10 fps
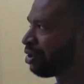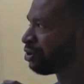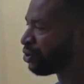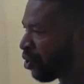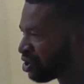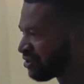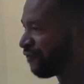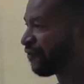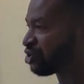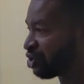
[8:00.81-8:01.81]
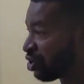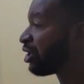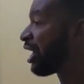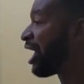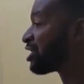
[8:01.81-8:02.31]
Those
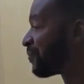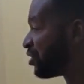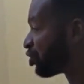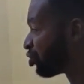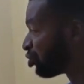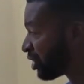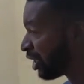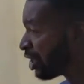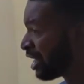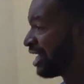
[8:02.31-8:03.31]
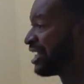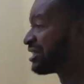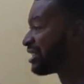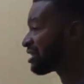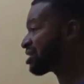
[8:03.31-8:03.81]
infrastructure that has been instituted,
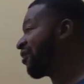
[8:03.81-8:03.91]
is it